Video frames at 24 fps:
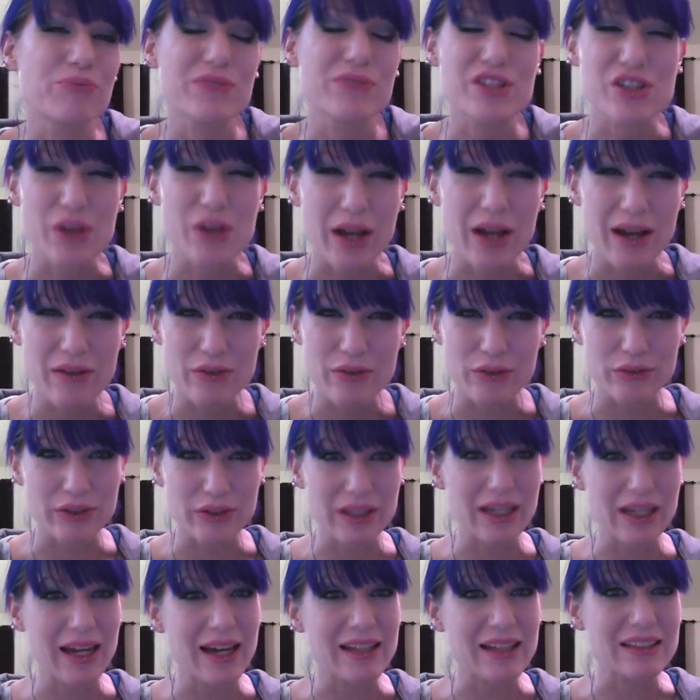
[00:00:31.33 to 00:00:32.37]
so I haven't
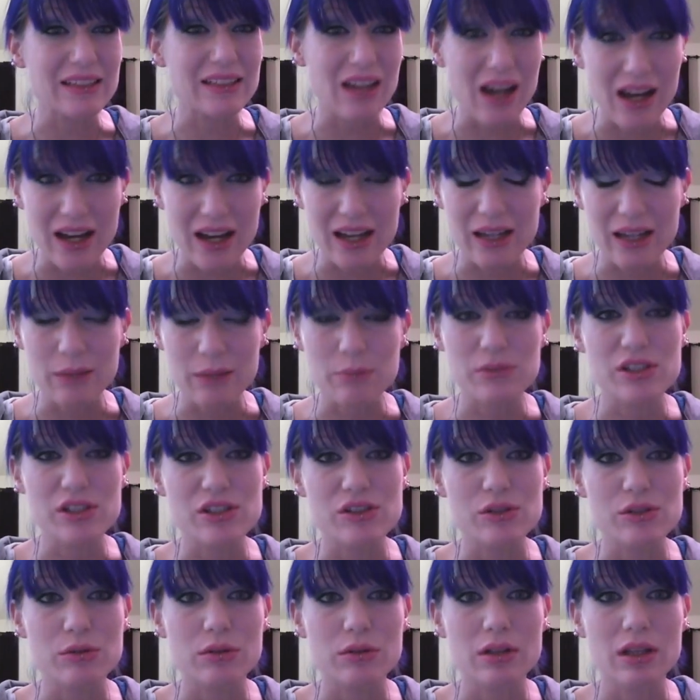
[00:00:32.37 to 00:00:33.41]
really had time to
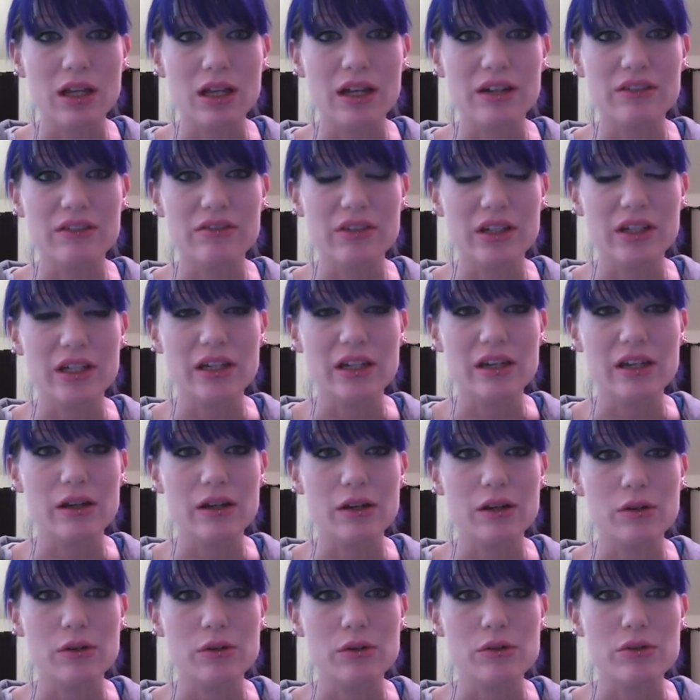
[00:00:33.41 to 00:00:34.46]
do a lot of
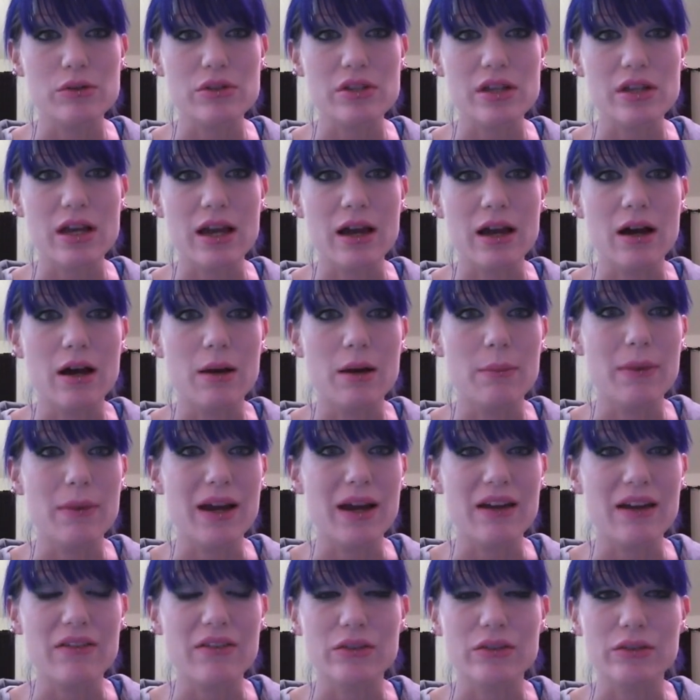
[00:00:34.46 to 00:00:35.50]
videos. I
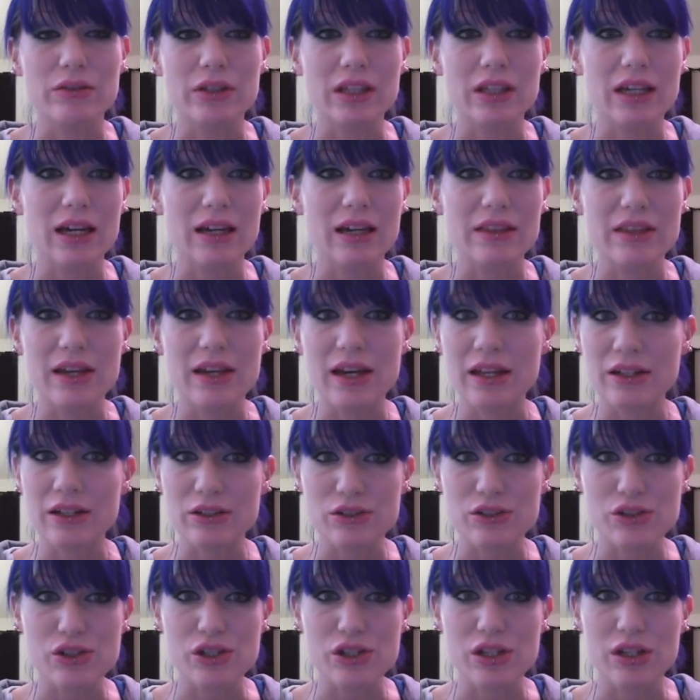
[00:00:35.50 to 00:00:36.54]
haven't really had the
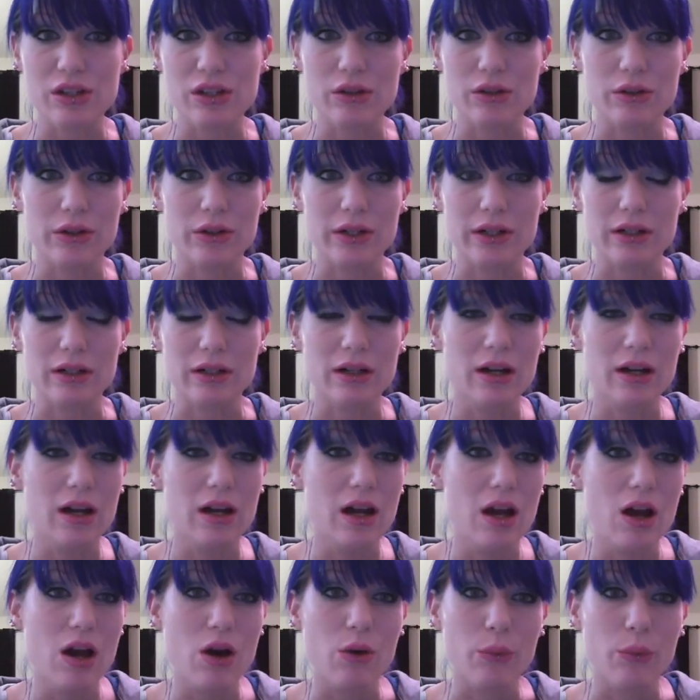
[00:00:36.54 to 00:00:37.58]
energy or
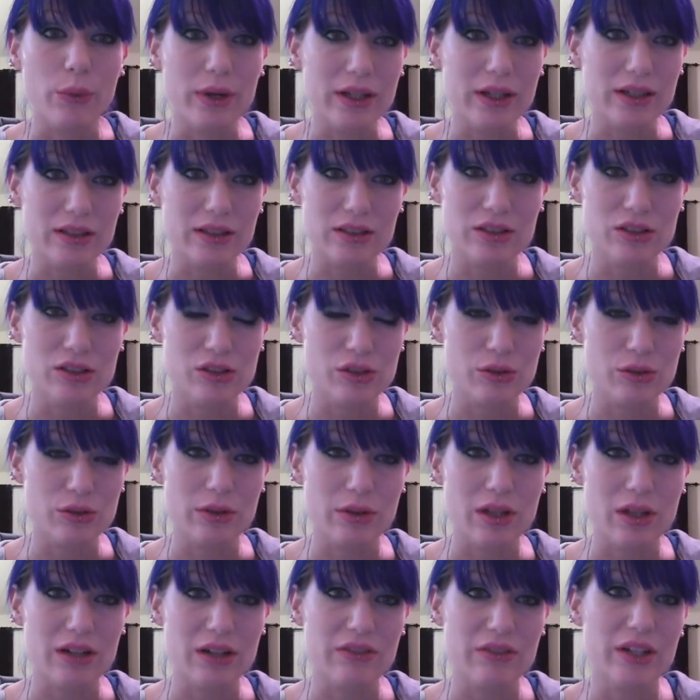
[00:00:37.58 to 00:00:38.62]
will to do a
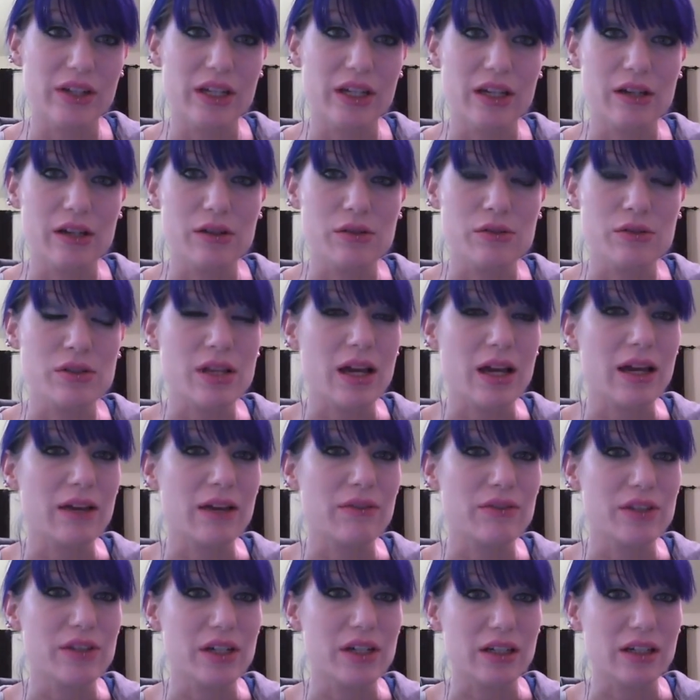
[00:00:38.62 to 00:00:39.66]
lot of videos.
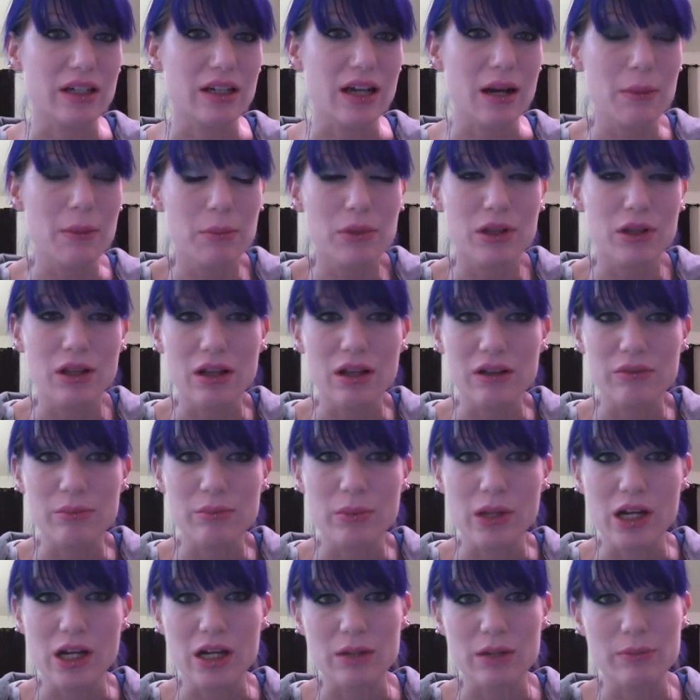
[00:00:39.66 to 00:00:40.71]
I've done a couple of
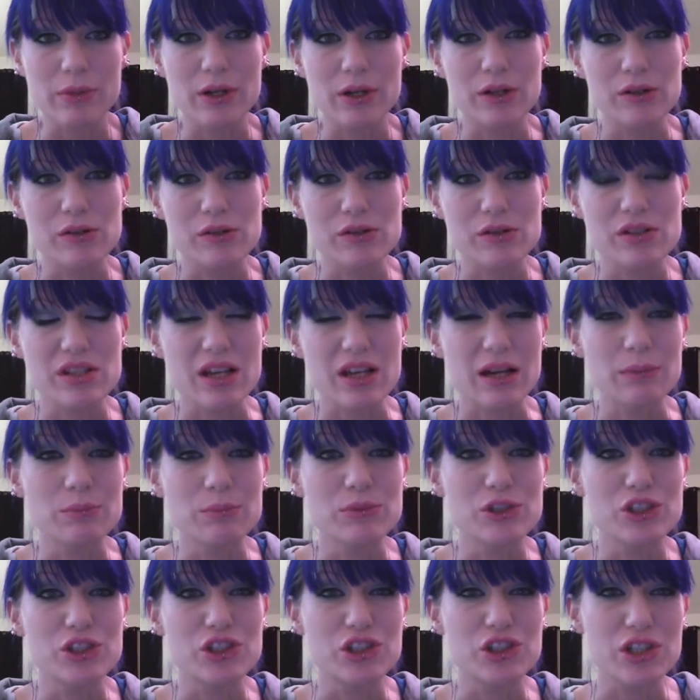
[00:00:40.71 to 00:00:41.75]
blog posts.
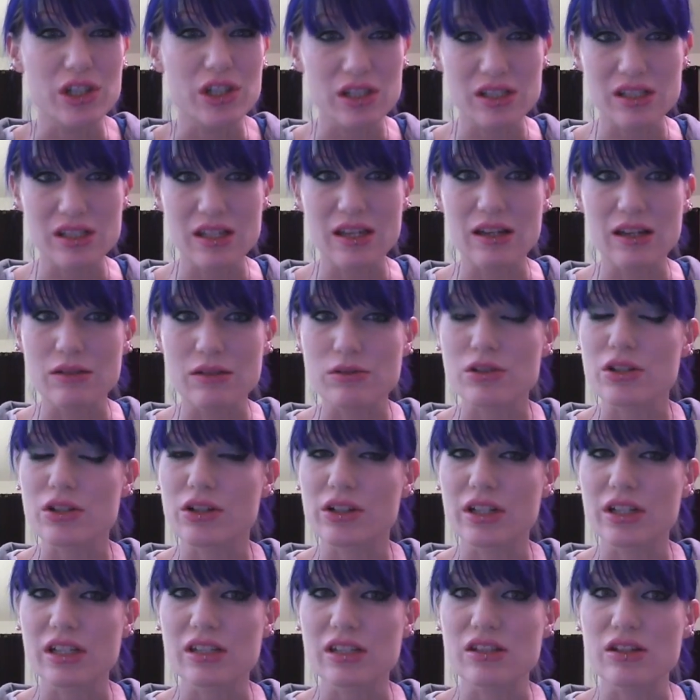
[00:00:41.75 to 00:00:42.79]
I'm just now
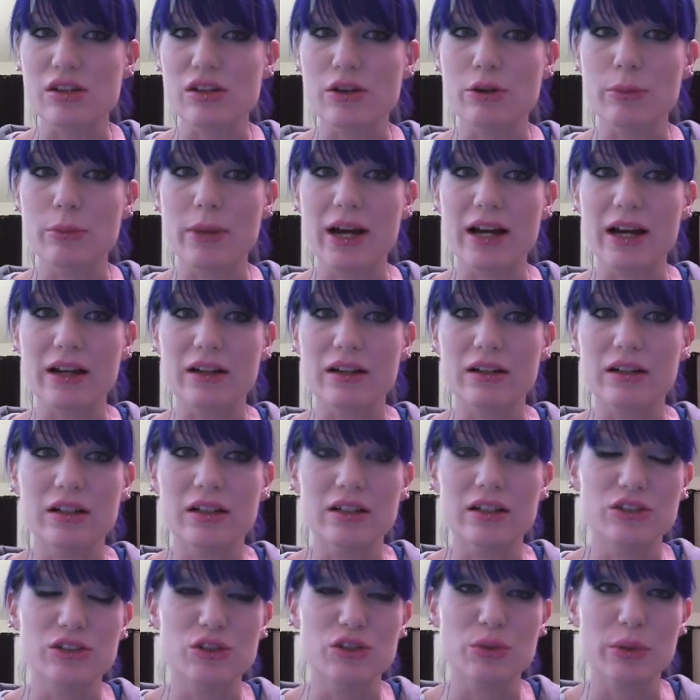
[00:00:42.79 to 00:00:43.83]
starting to go back
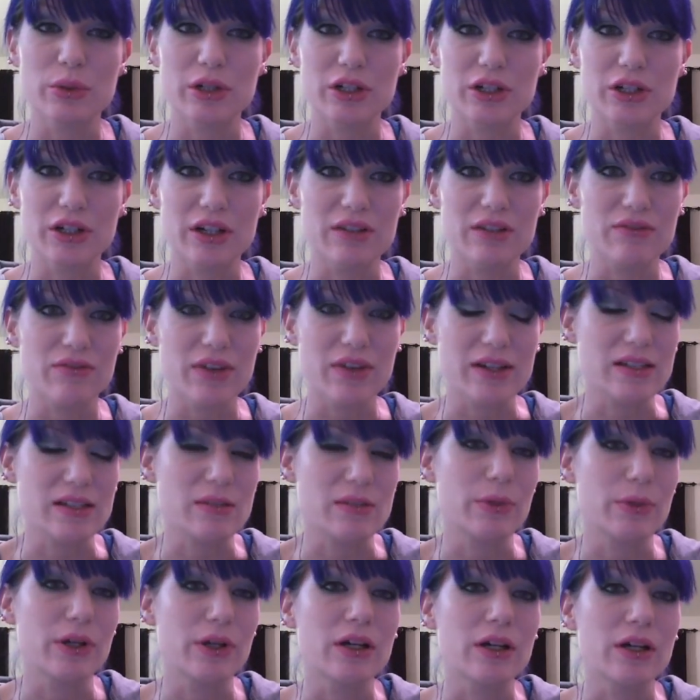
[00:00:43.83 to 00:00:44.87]
on Twitter and
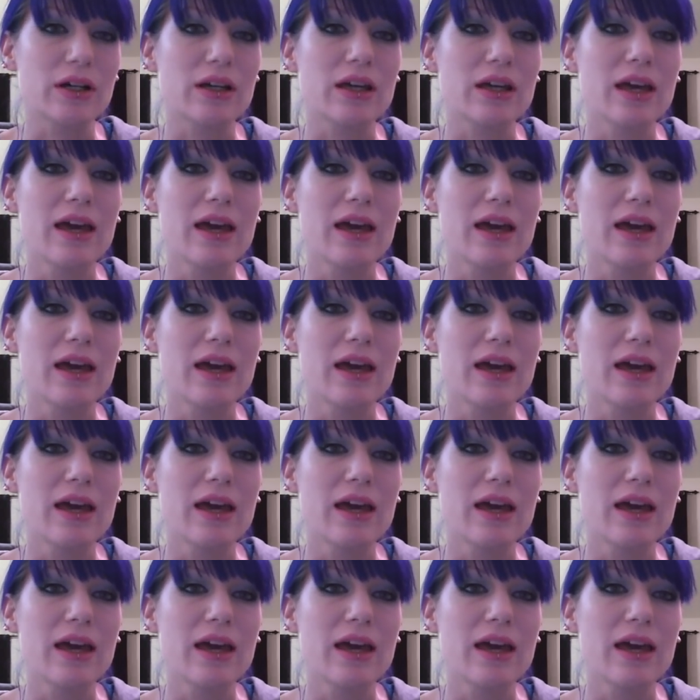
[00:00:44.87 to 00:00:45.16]
Facebook,